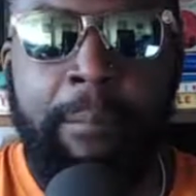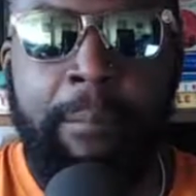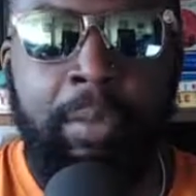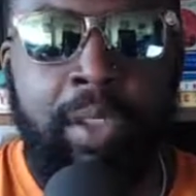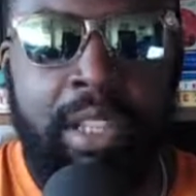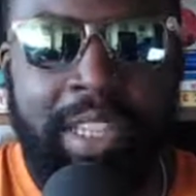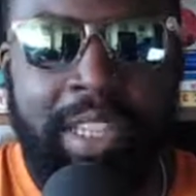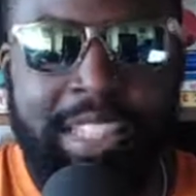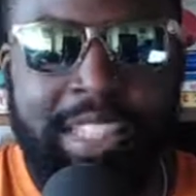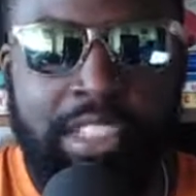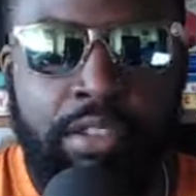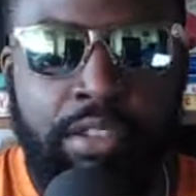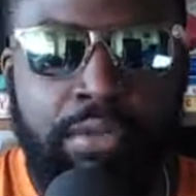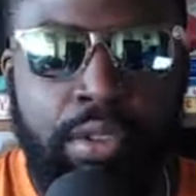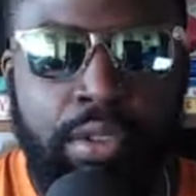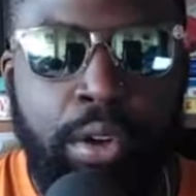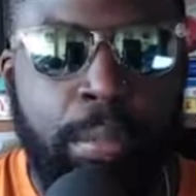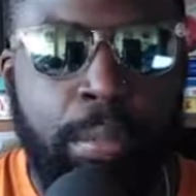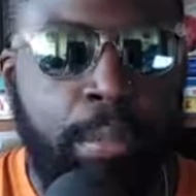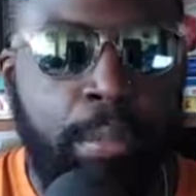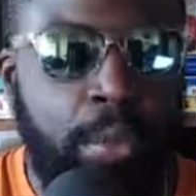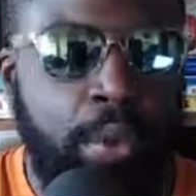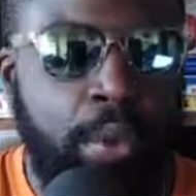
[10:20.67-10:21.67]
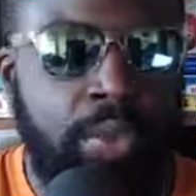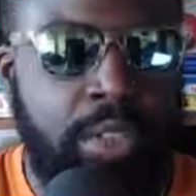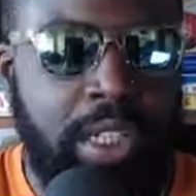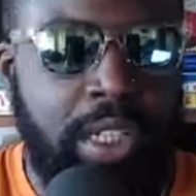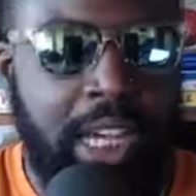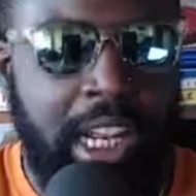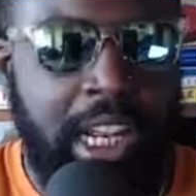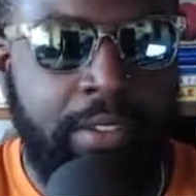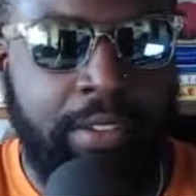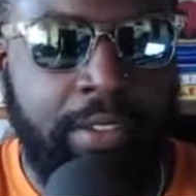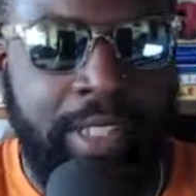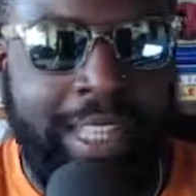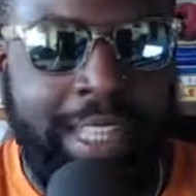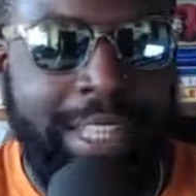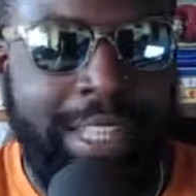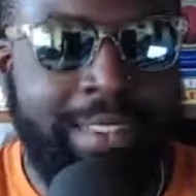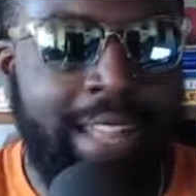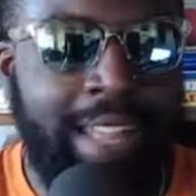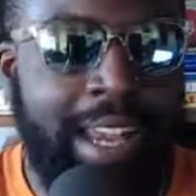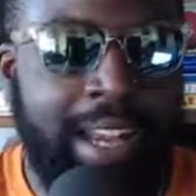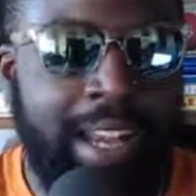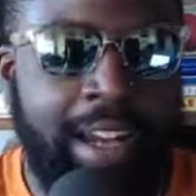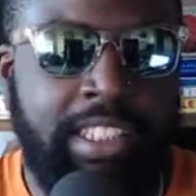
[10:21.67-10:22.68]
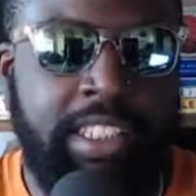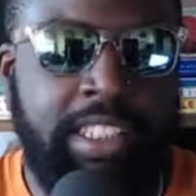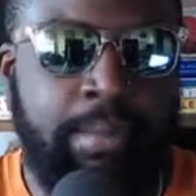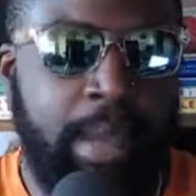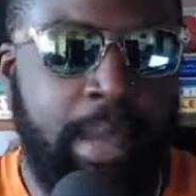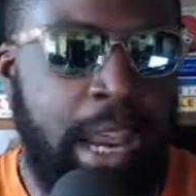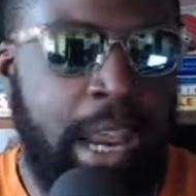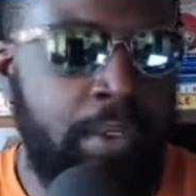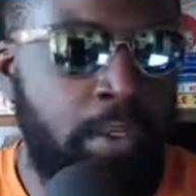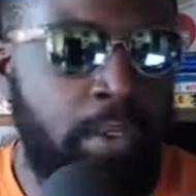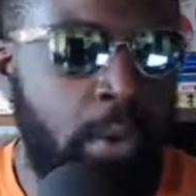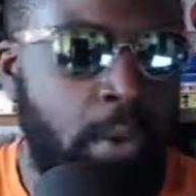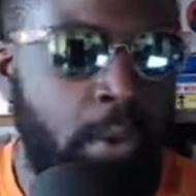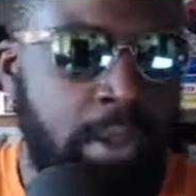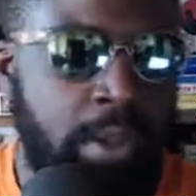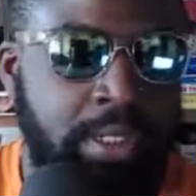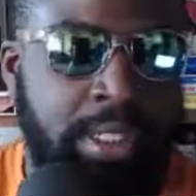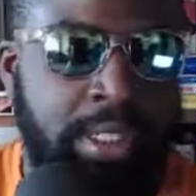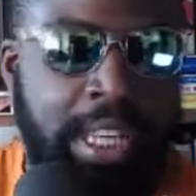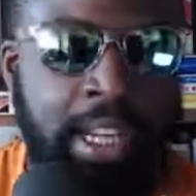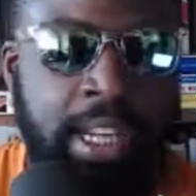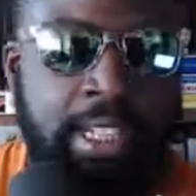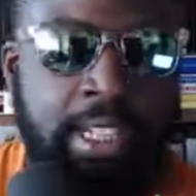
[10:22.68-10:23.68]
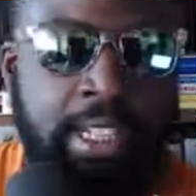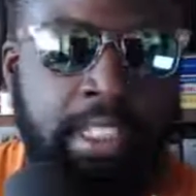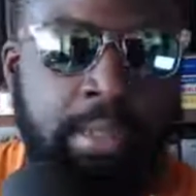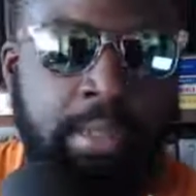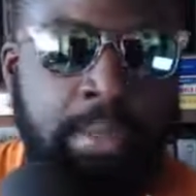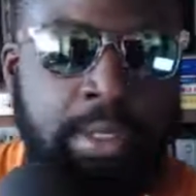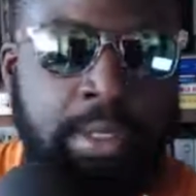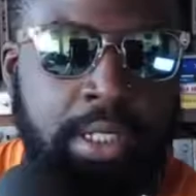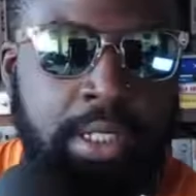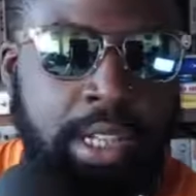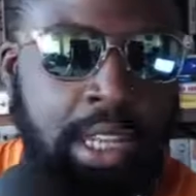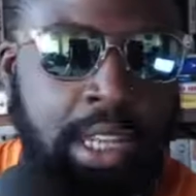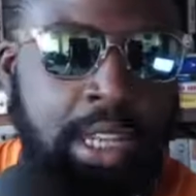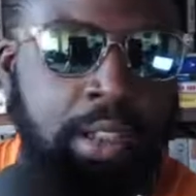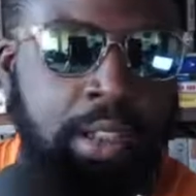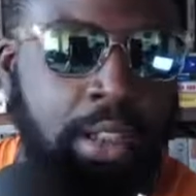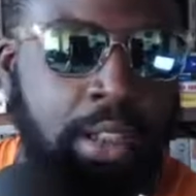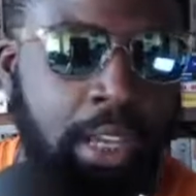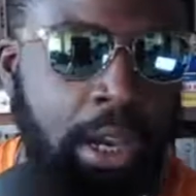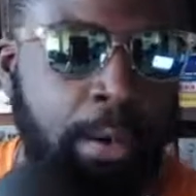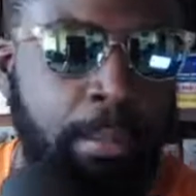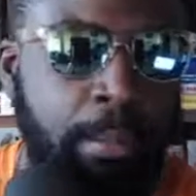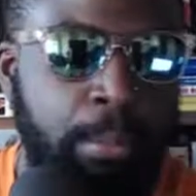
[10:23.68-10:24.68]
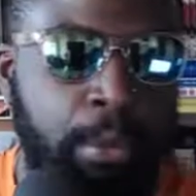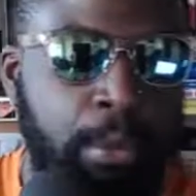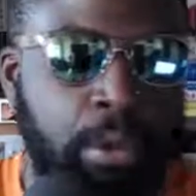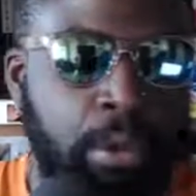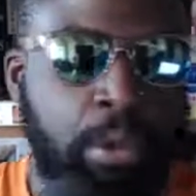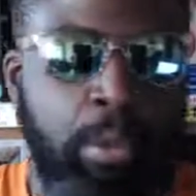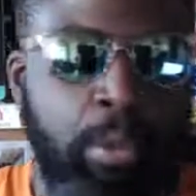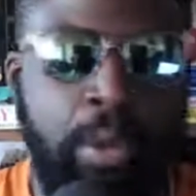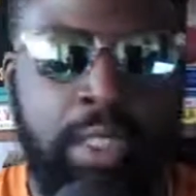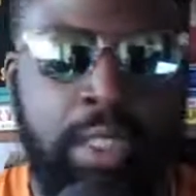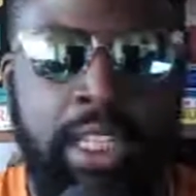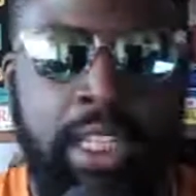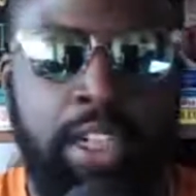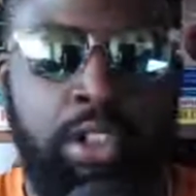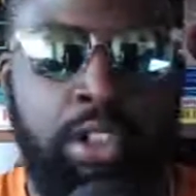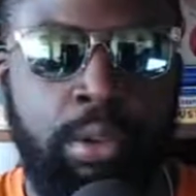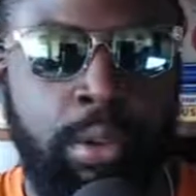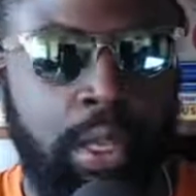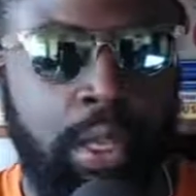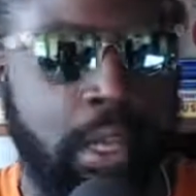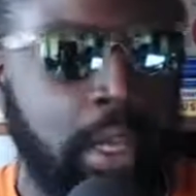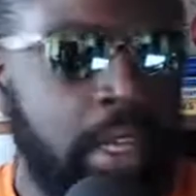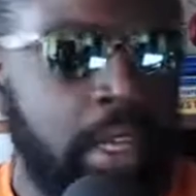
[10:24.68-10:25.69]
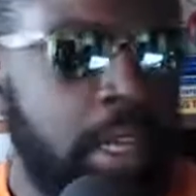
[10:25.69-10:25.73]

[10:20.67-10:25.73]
There's a real move to kind of get that customer. Everyone wants that customer to kind of get on board with what they're doing.